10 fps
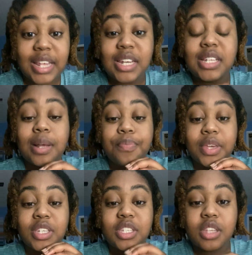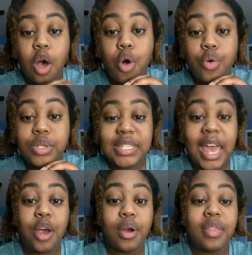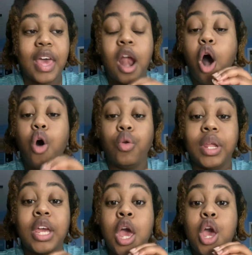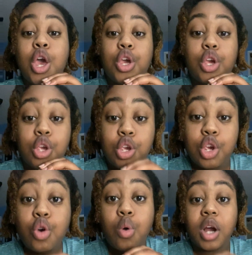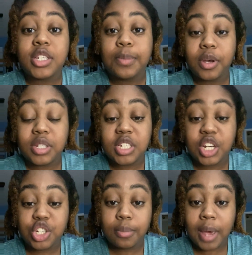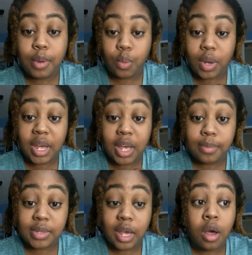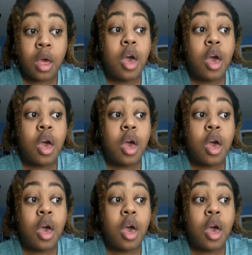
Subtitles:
It is something so sacred that only you are supposed to touch your baby when it comes out,